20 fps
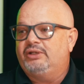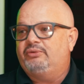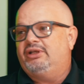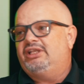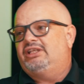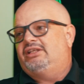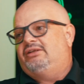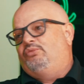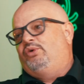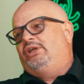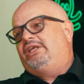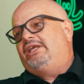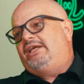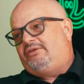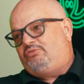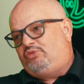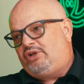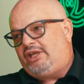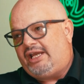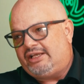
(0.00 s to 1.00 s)
Because
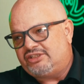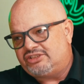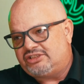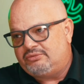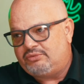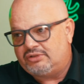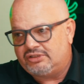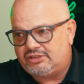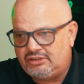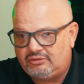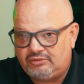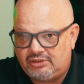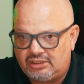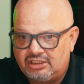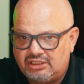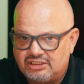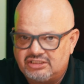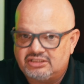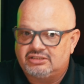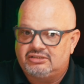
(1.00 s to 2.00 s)
we actually were doing
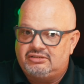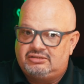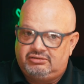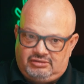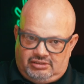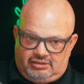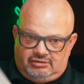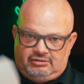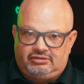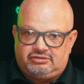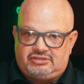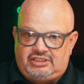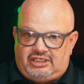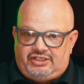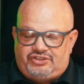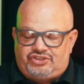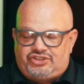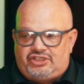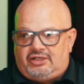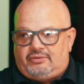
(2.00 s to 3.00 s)
this. Kind
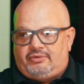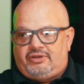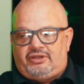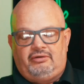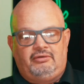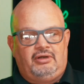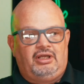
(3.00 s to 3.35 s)
of share with you.